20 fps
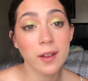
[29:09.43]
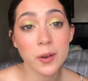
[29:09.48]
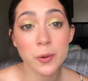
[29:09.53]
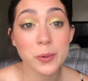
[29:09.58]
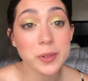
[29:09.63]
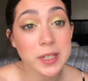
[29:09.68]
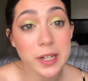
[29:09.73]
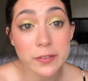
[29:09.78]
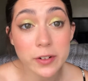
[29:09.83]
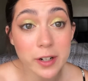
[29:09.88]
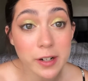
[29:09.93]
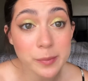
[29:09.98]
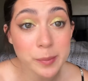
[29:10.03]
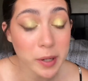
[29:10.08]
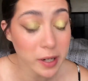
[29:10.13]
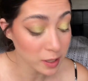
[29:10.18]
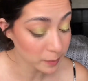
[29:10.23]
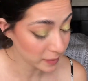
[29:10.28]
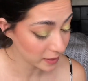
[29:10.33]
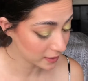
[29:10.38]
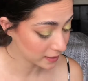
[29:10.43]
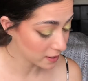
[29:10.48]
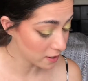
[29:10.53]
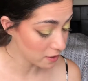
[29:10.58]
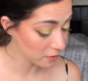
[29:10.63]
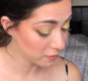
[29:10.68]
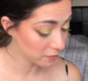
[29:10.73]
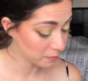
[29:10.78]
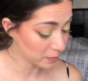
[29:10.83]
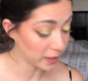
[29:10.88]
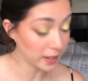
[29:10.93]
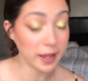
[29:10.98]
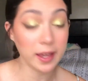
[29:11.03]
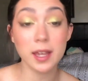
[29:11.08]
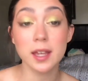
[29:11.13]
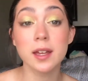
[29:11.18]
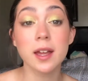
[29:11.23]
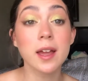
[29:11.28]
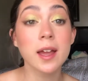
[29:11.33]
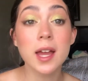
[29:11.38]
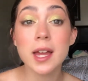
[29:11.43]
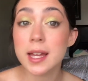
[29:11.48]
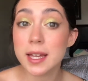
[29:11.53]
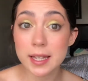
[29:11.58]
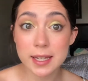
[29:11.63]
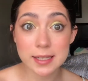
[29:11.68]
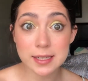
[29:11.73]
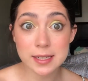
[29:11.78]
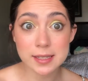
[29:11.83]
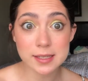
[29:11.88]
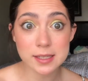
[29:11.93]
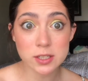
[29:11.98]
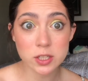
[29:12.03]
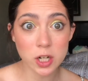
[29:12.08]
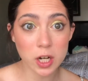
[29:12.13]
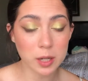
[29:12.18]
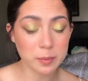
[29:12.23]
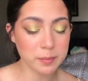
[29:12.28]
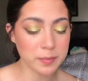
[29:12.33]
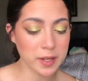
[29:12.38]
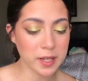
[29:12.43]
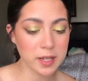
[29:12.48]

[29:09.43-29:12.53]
Would never have bought it myself, but hey, it does the job.